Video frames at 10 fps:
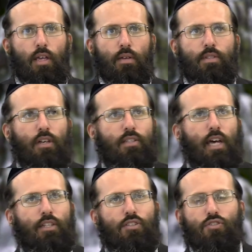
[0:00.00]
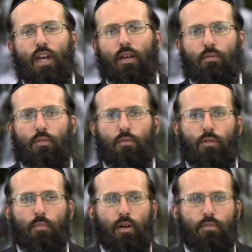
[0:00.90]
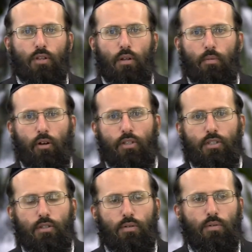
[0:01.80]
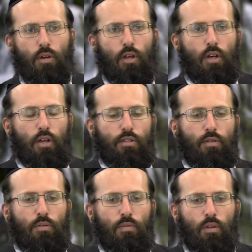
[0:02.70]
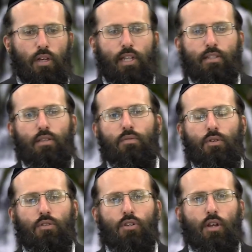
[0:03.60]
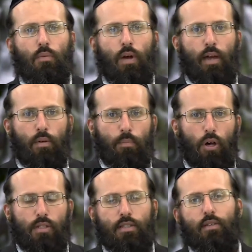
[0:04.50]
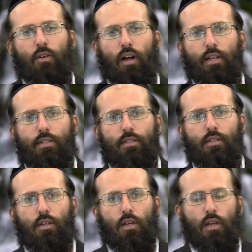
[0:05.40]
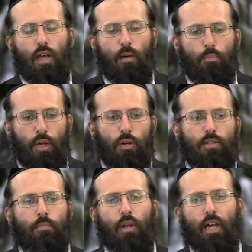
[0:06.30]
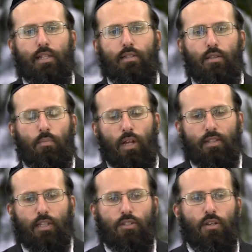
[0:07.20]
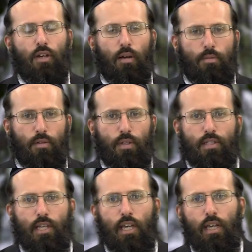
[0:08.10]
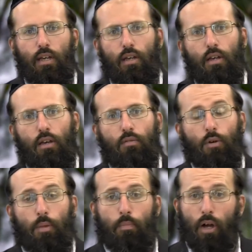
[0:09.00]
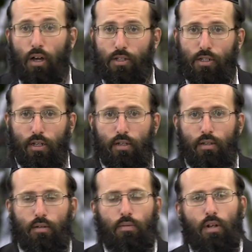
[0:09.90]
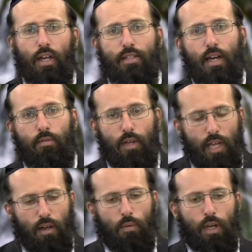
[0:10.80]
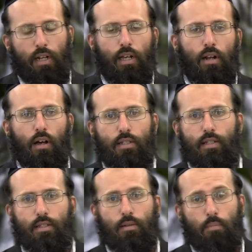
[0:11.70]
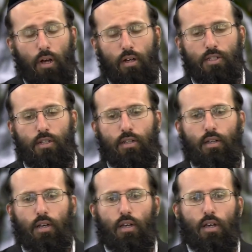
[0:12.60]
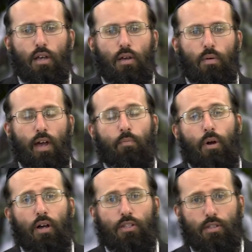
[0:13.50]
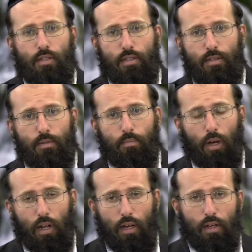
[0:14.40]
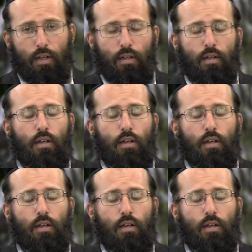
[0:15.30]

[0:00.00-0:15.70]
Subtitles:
gives us that strength from Rav Shalom Arush to look into the future in a way with positive eyes and build a place that the blessing should come? So we see from the Parsha, we'd like to have in our weekly classes some Parsha. We have Parshat Balak